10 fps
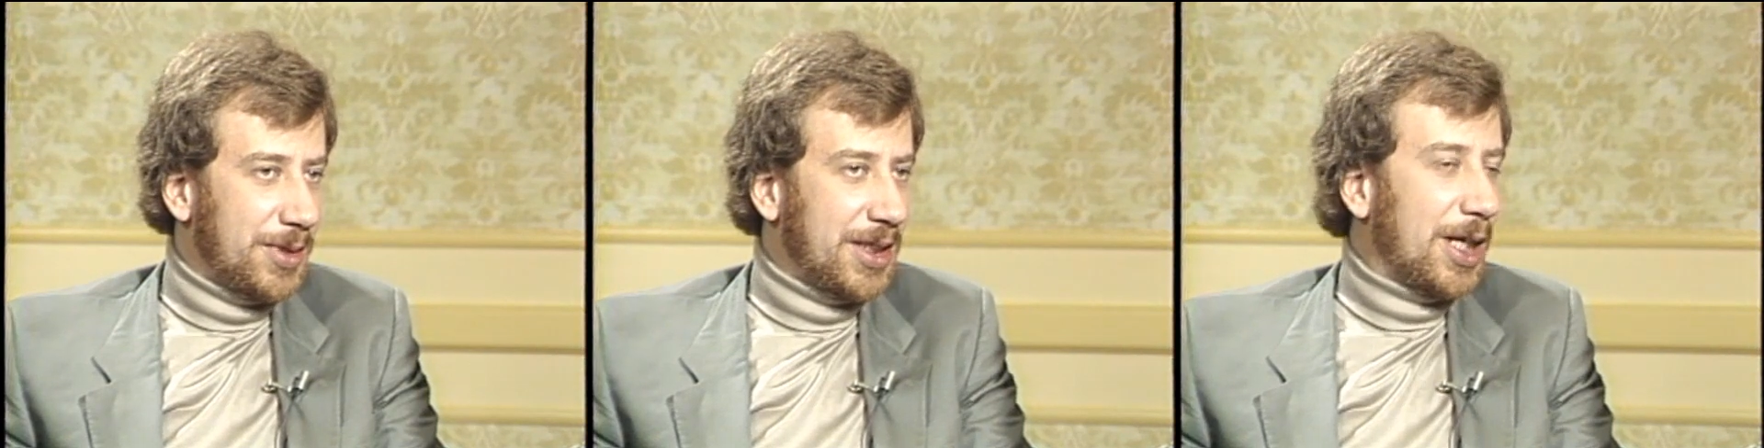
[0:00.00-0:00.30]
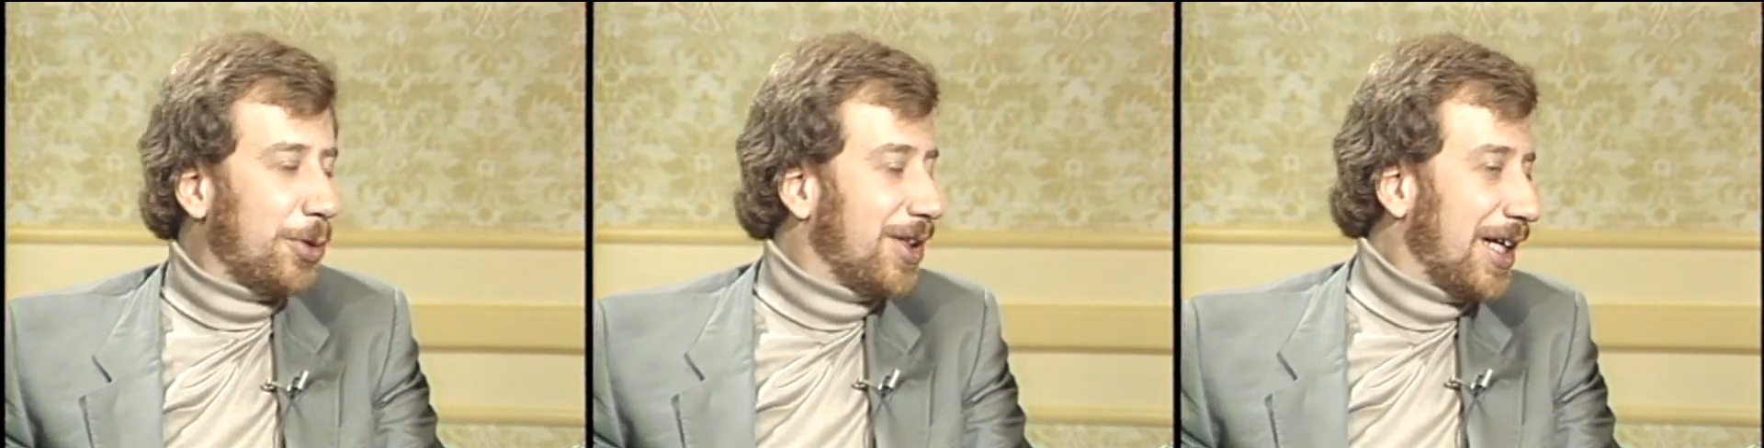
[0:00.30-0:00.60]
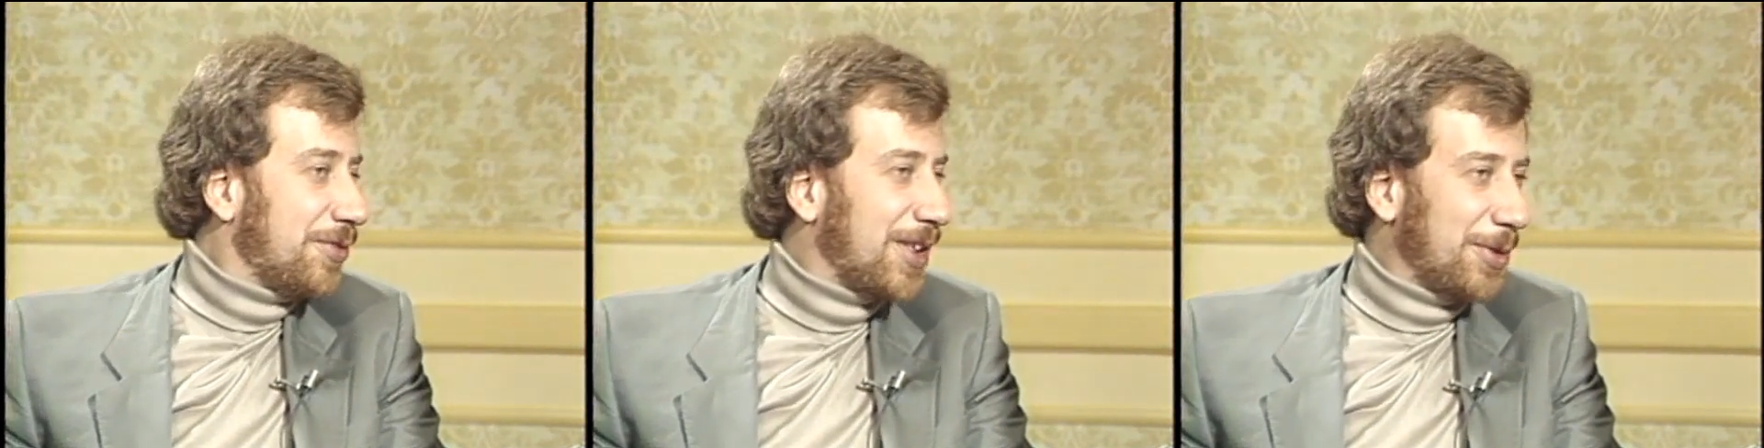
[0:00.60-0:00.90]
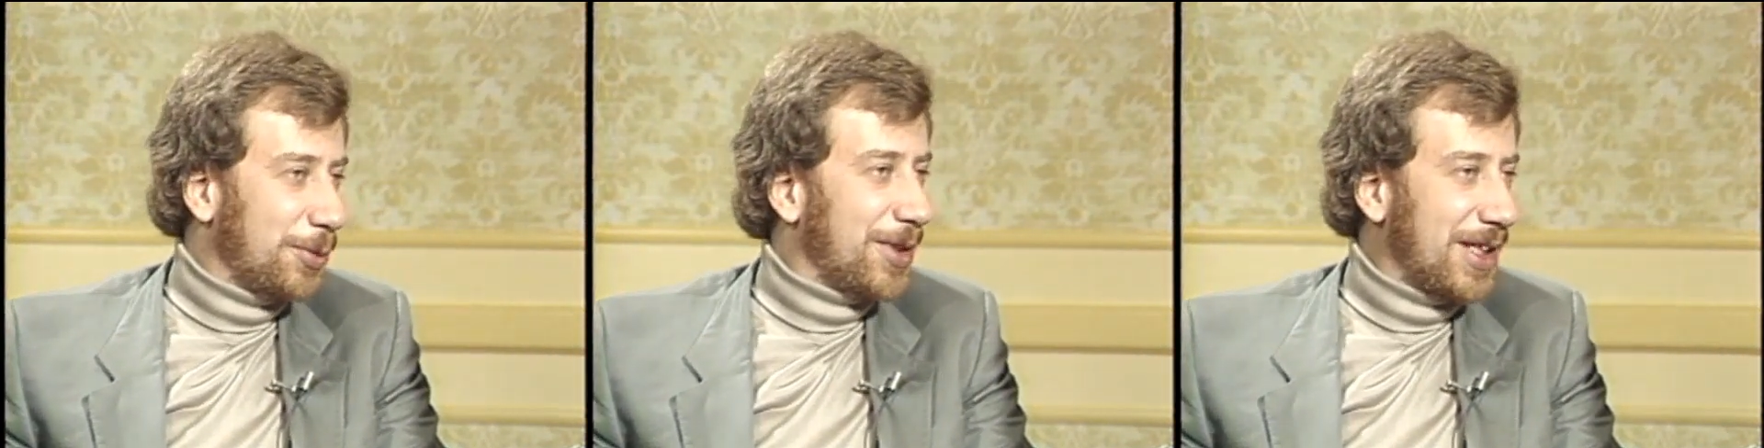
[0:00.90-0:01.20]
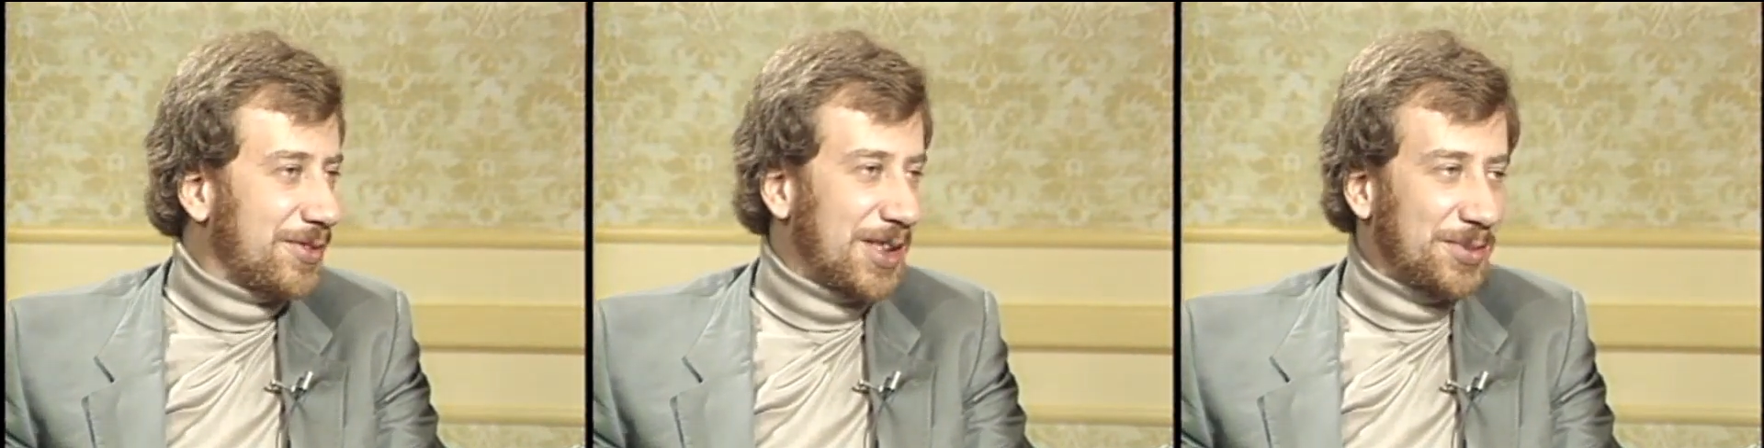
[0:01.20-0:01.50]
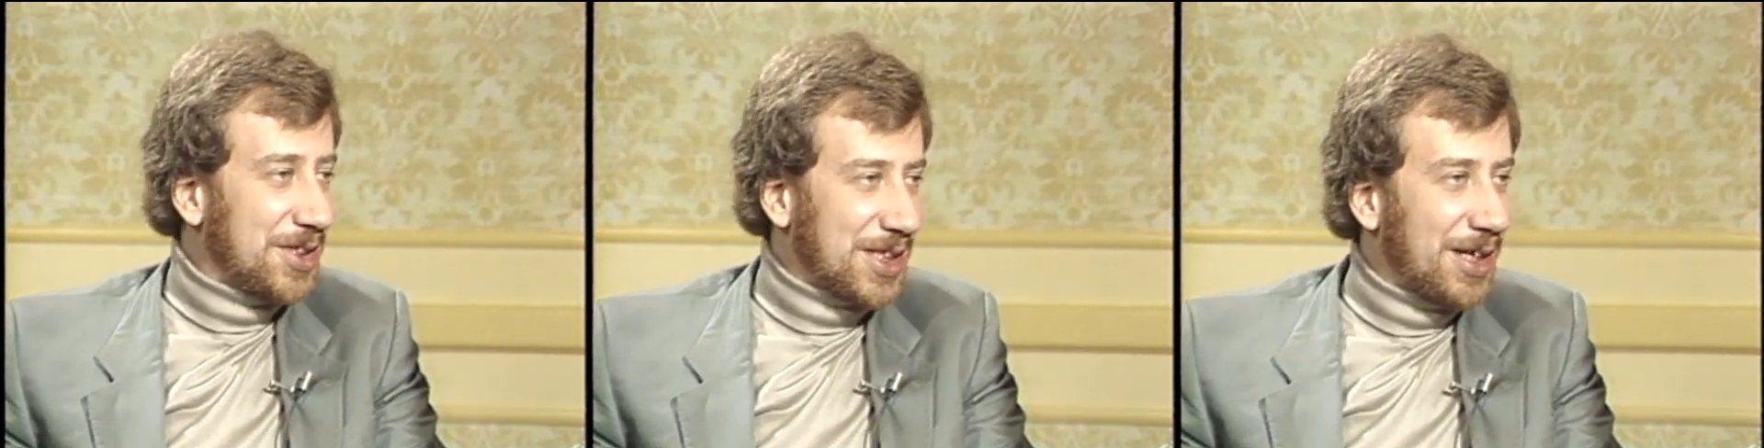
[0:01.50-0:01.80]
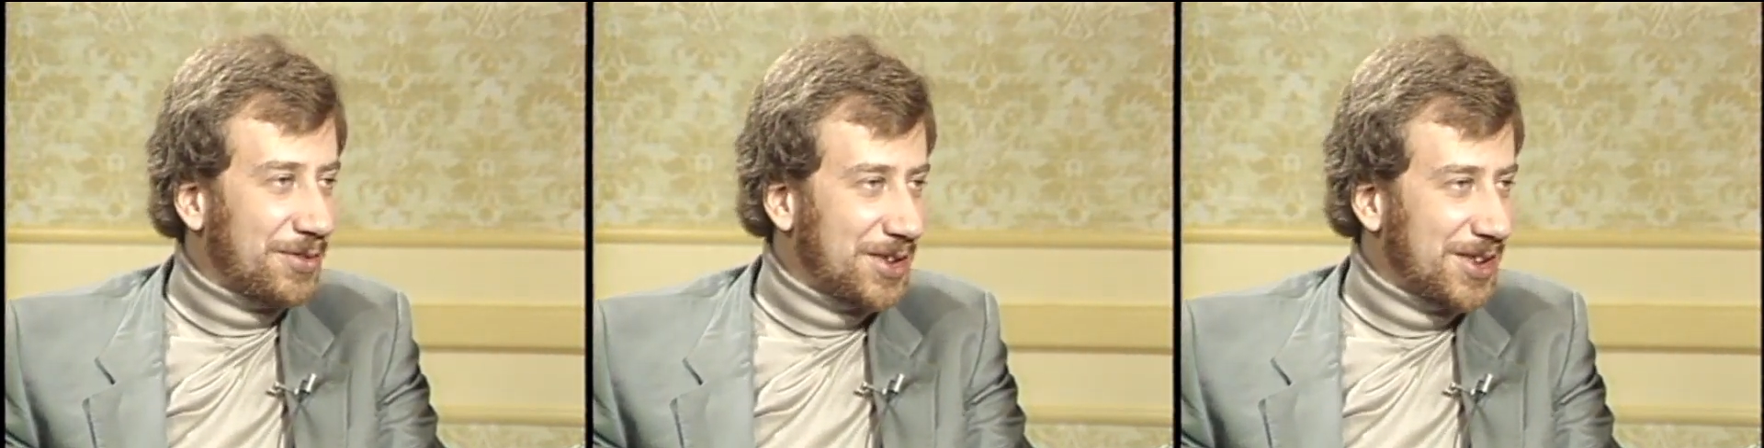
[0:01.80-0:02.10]
in our lifetime we'll have some
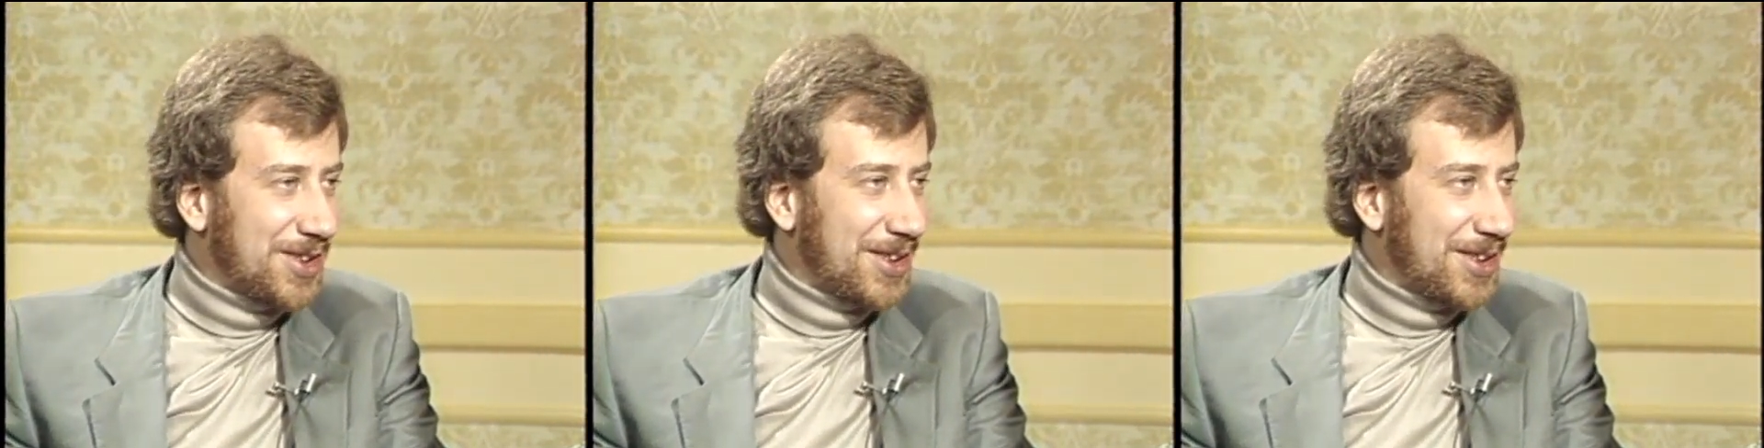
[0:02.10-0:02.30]
discoveries.